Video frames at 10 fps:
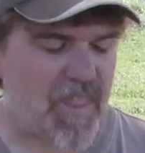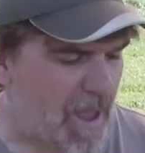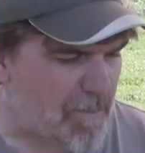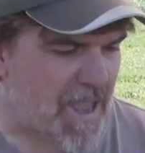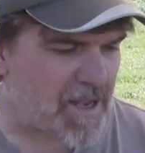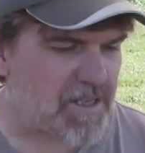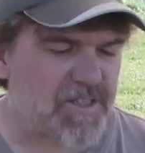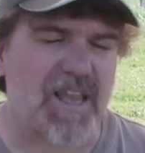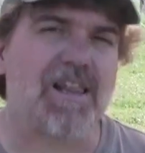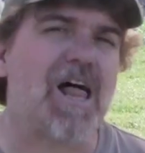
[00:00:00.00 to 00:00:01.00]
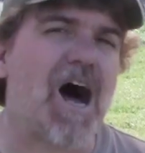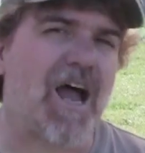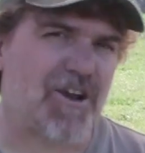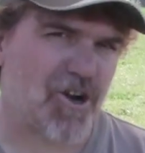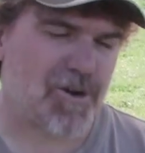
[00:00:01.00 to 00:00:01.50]
That man is a
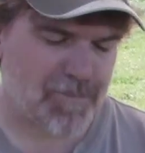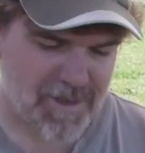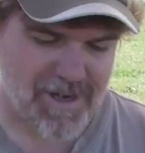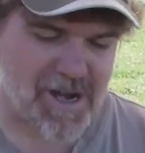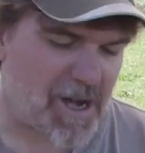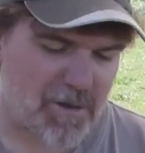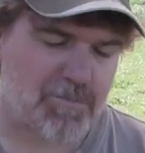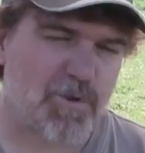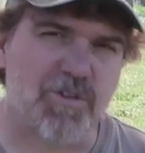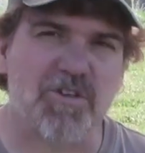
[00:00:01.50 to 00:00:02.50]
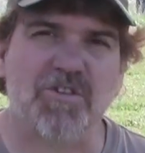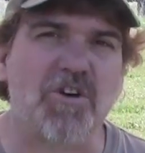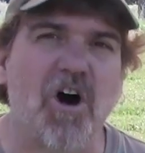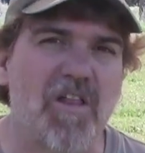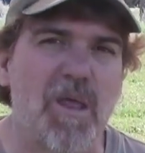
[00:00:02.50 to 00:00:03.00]
liar. We'll just
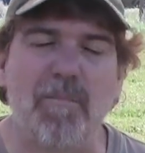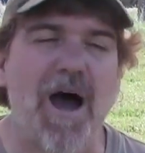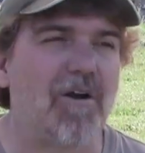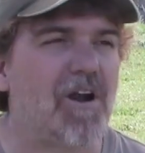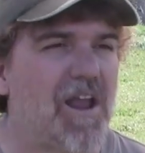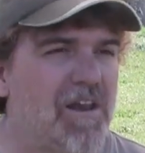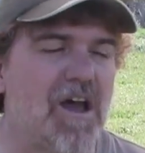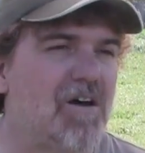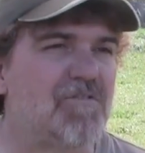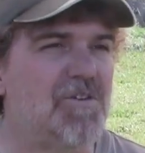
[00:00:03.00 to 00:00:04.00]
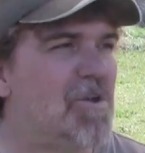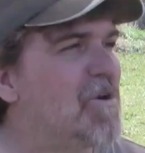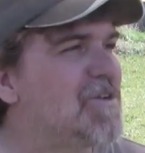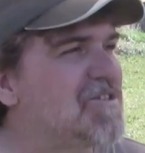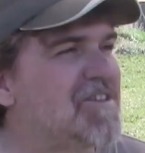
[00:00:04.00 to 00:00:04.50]
call him out right now. If you
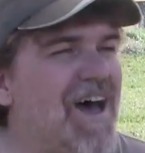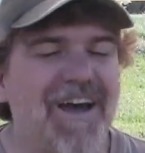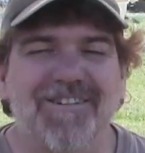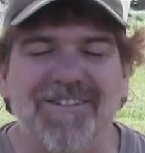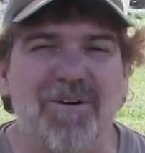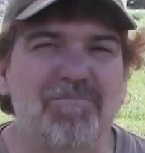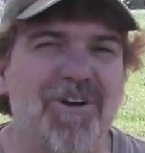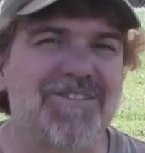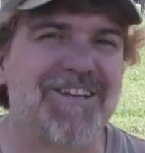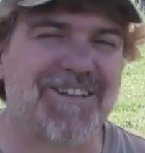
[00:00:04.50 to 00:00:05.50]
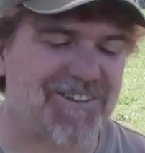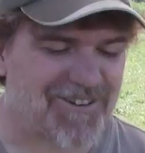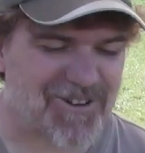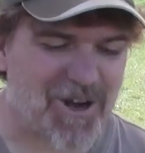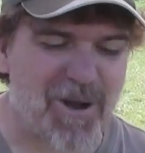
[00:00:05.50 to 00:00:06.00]
notice that
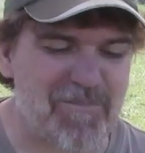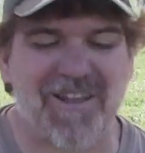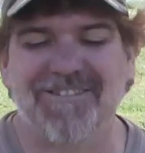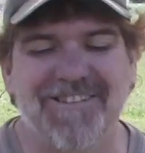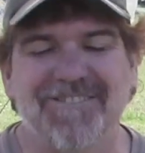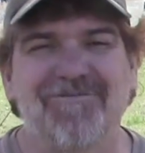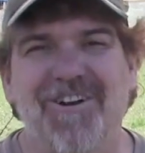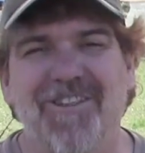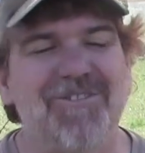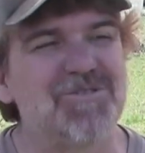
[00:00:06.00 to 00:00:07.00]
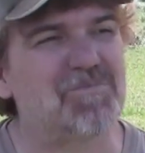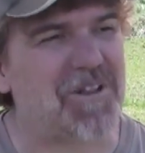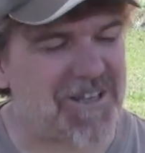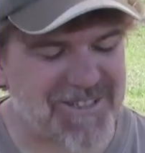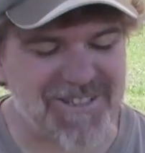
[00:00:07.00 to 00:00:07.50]
particular comment in one of those
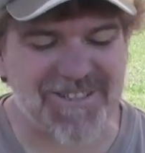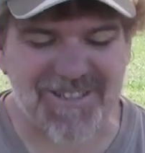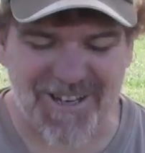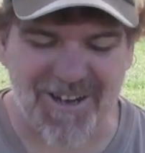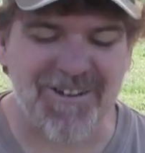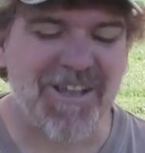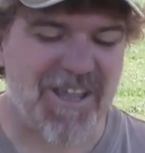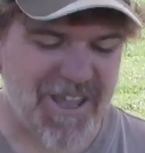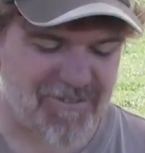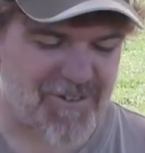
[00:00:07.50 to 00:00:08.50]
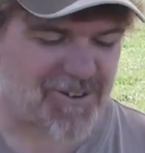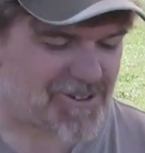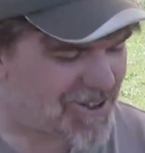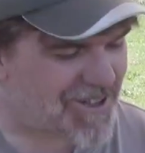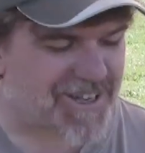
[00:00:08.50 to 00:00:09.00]
places, if you're
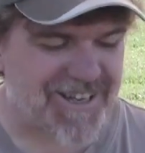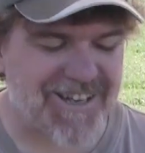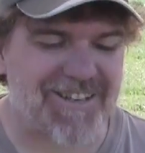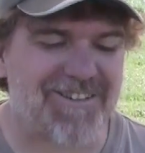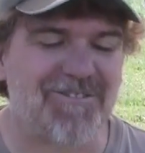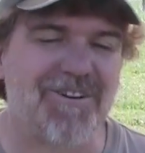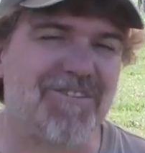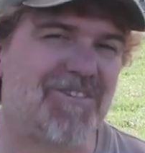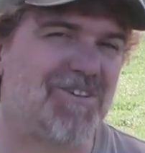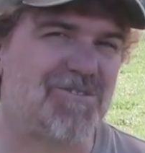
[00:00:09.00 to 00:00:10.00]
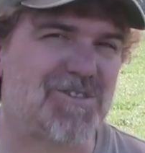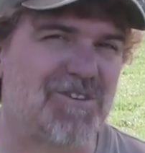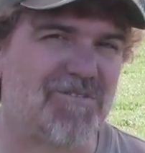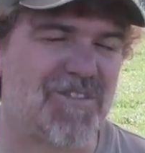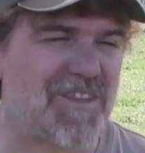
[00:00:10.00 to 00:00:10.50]
looking at the reviews
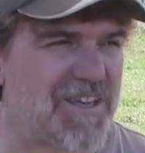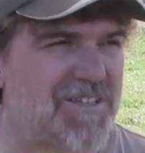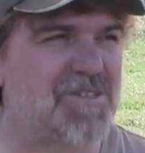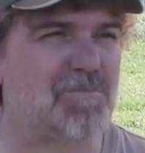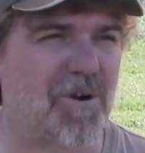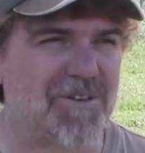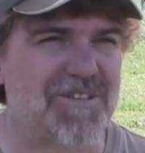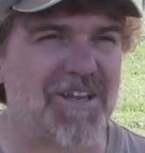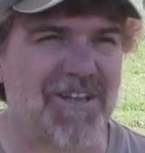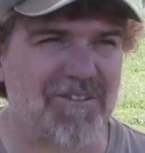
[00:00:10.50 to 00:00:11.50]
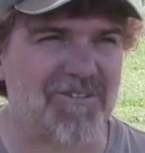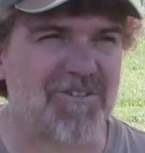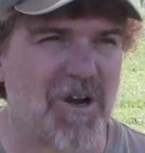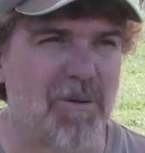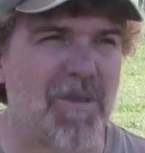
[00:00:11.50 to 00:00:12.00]
of this particular
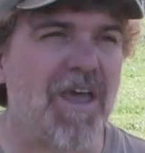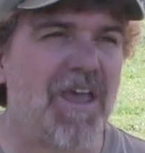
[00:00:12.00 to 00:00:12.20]
tarp,